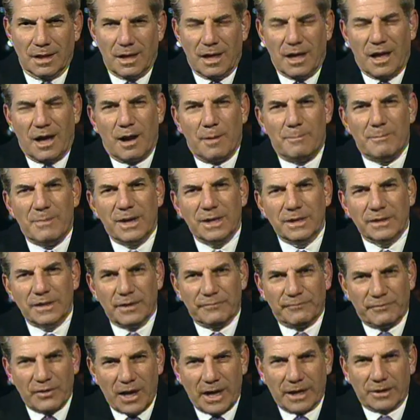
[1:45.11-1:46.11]
Among the
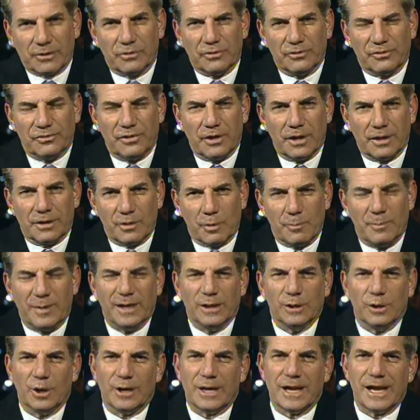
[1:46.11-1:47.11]
factors that they'll be
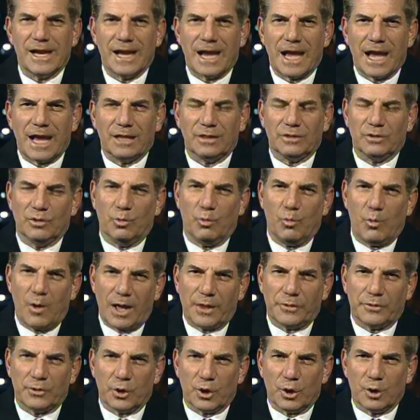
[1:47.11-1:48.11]
looking at, the
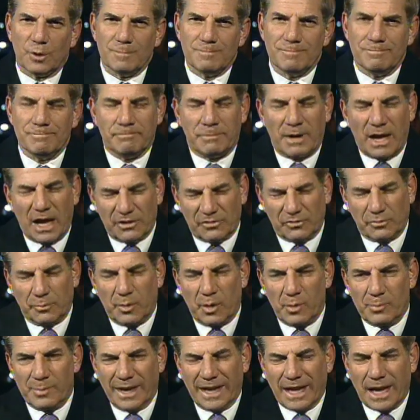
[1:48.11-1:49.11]
weather, possible
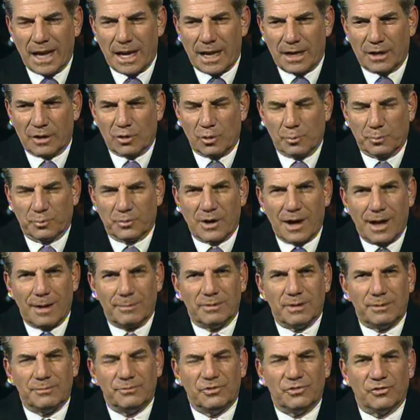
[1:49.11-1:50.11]
mechanical
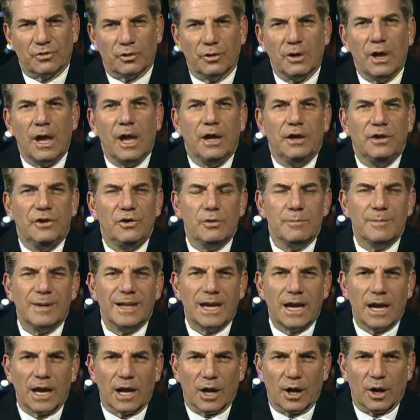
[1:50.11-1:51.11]
problems, or human
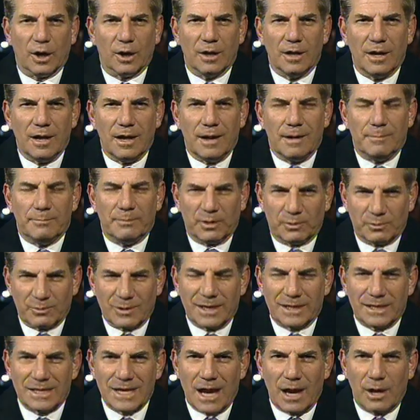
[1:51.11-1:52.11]
error. But
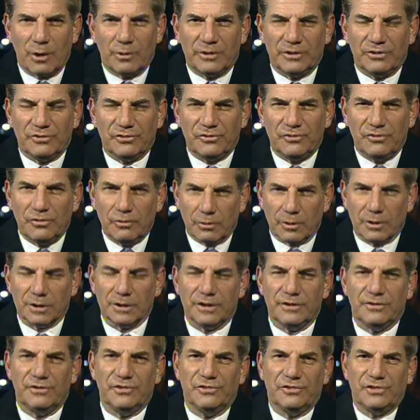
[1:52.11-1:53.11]
right now, it's too early
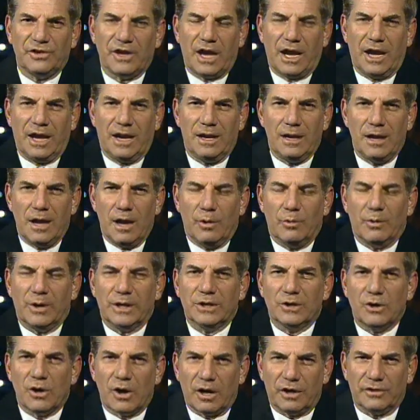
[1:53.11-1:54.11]
to say what
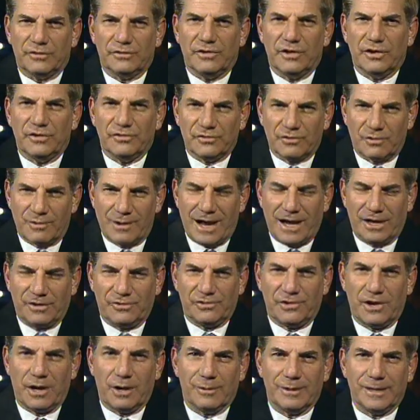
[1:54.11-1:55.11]
caused this crash,
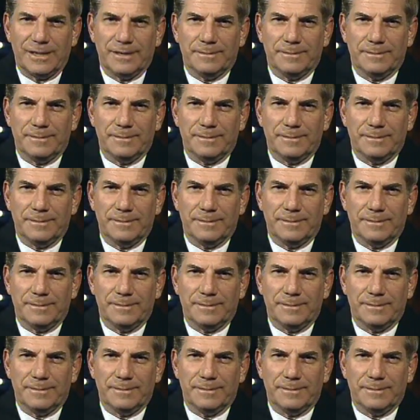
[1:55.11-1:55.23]
Harry.